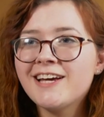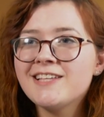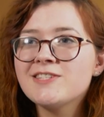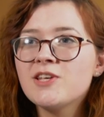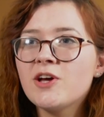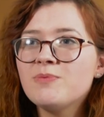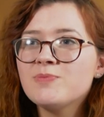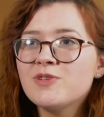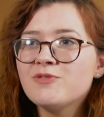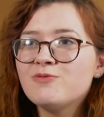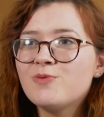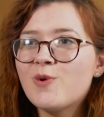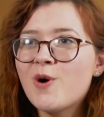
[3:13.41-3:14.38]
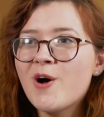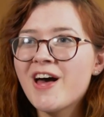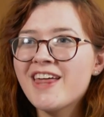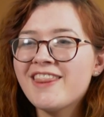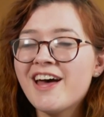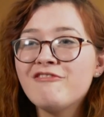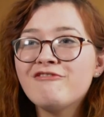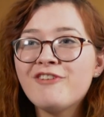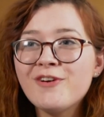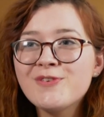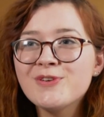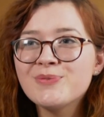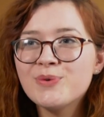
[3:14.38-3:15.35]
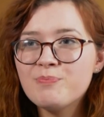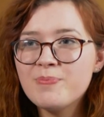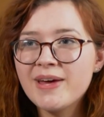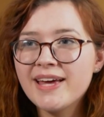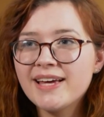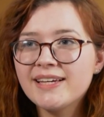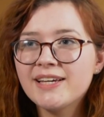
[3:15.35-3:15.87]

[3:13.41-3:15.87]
In terms of where their focus will be,